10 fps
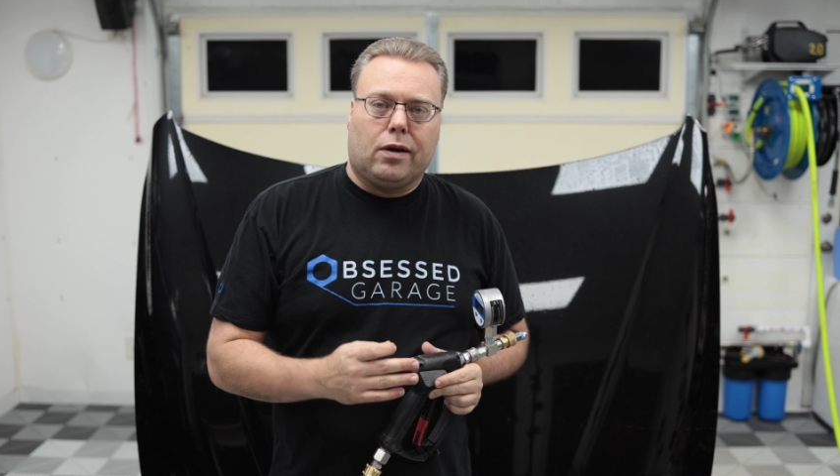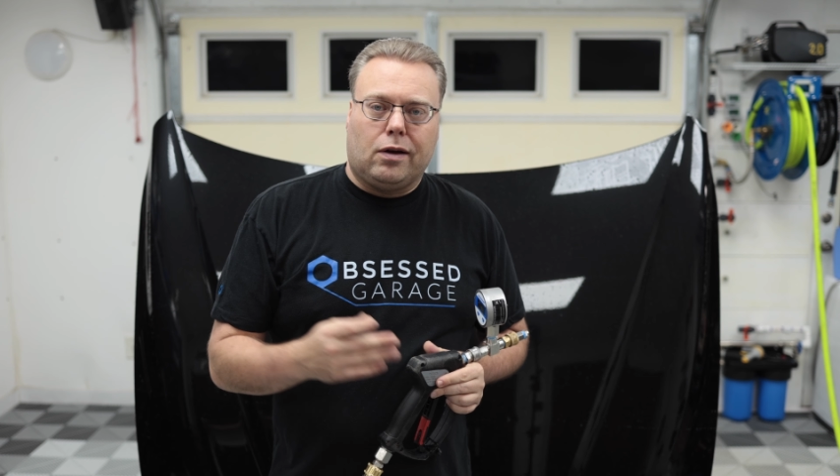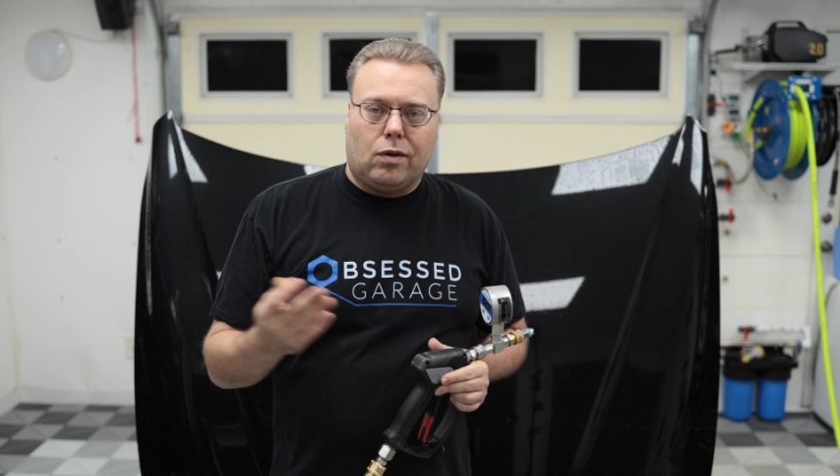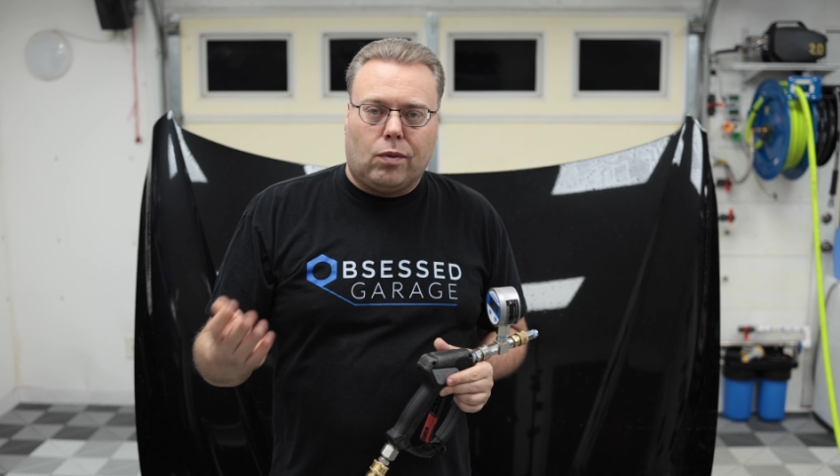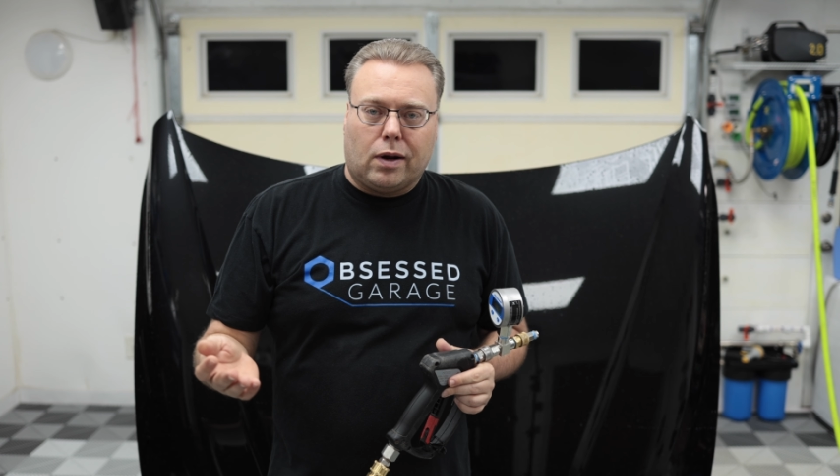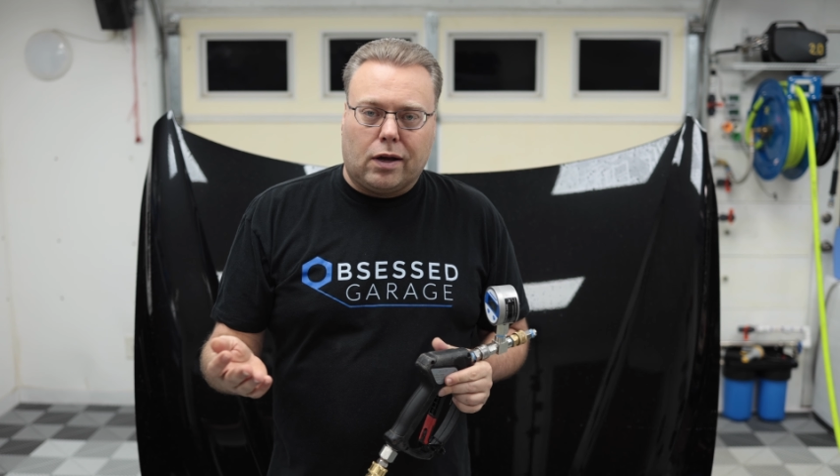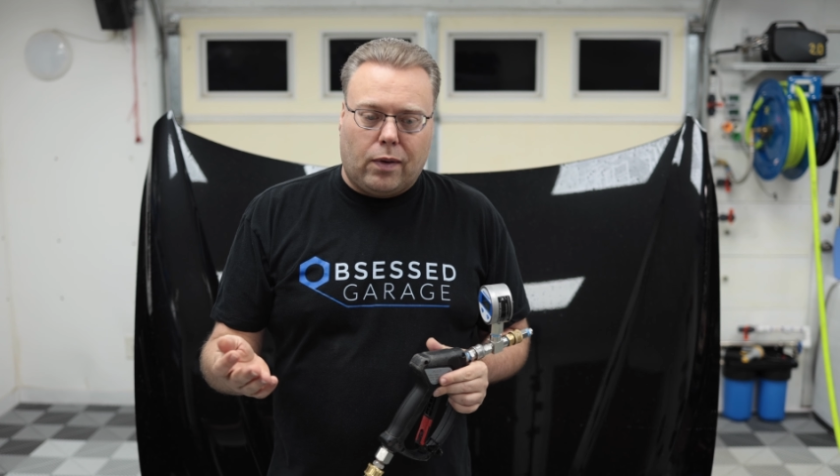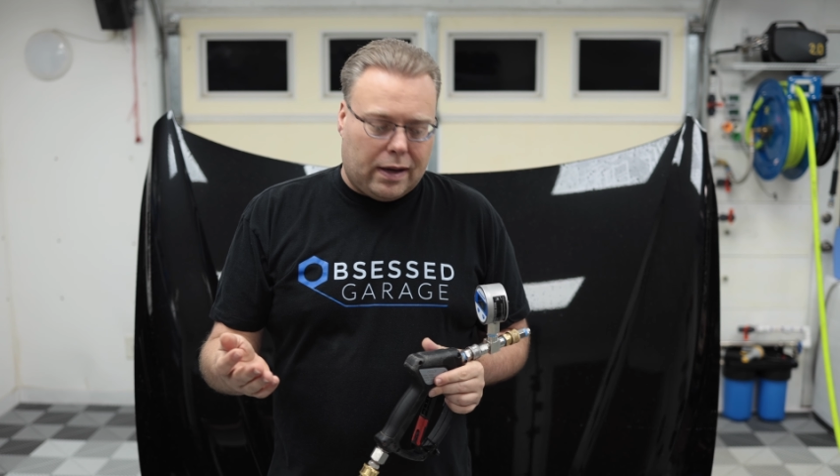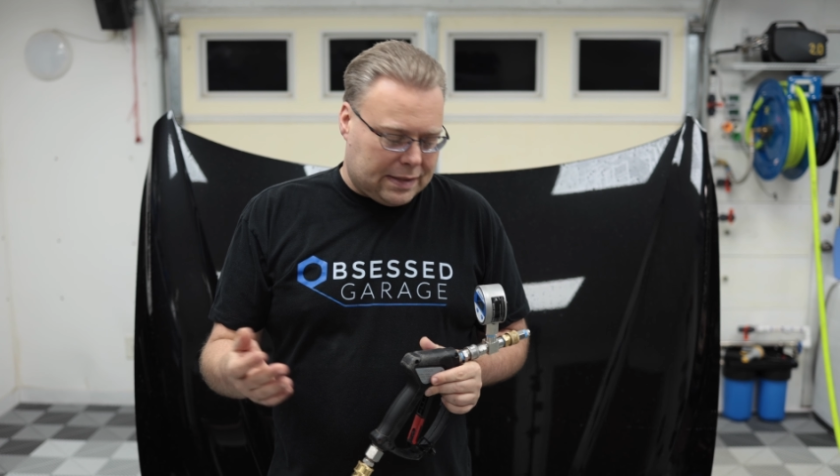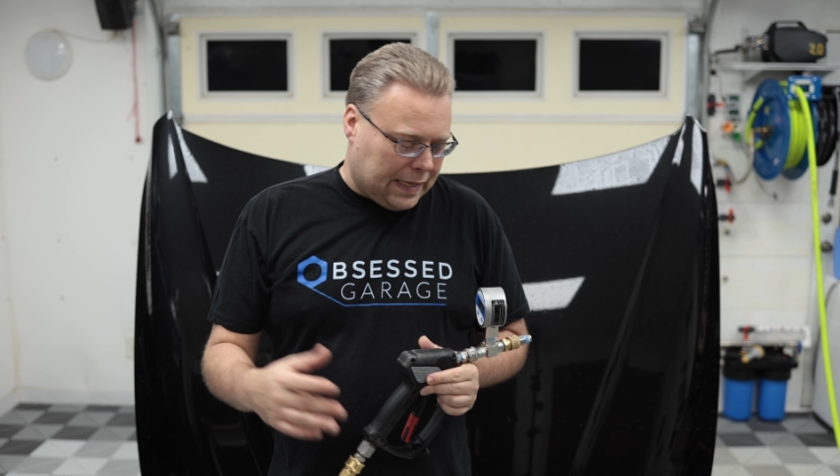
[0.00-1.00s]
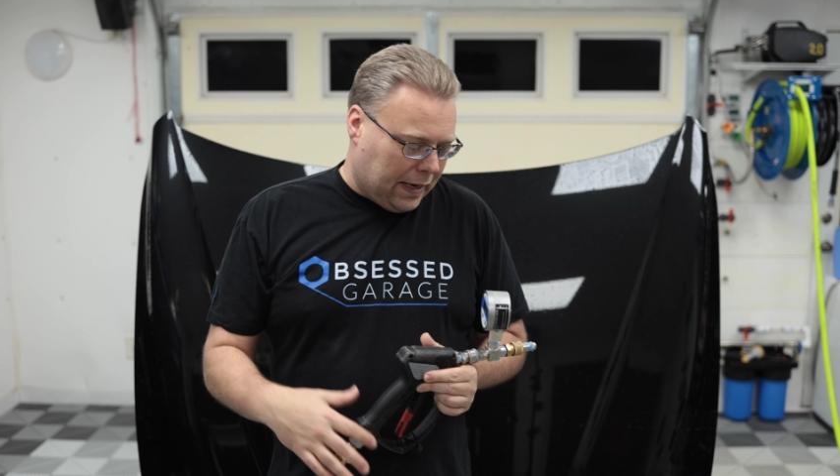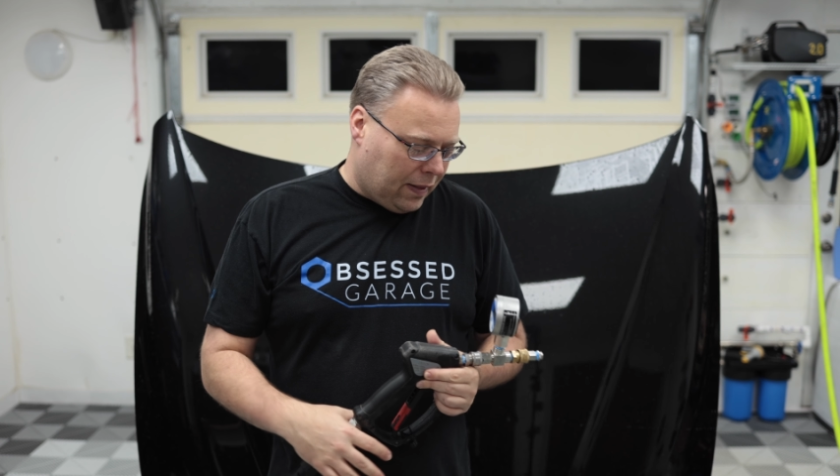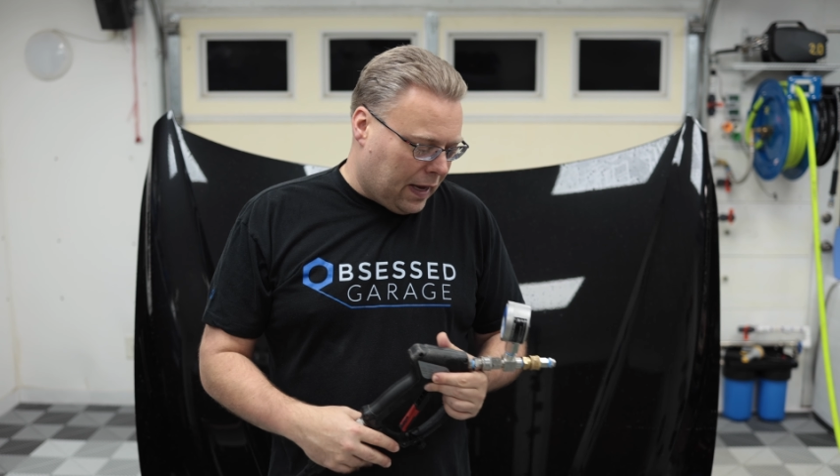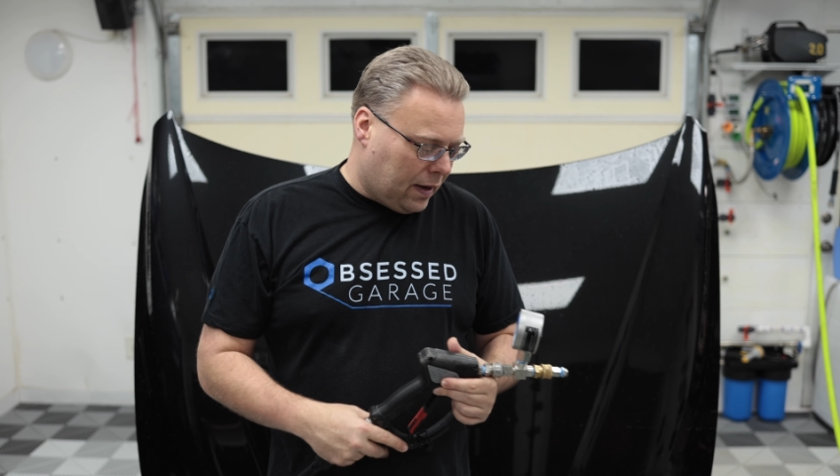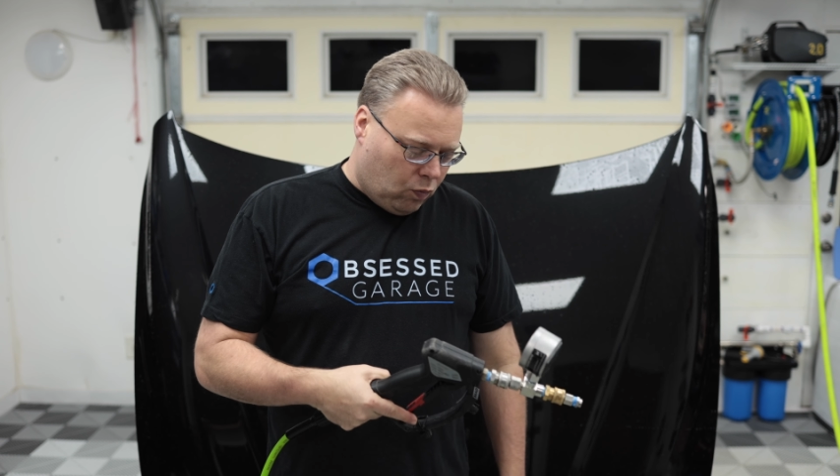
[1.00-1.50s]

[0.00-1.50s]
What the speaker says: You don't want to go outside of that.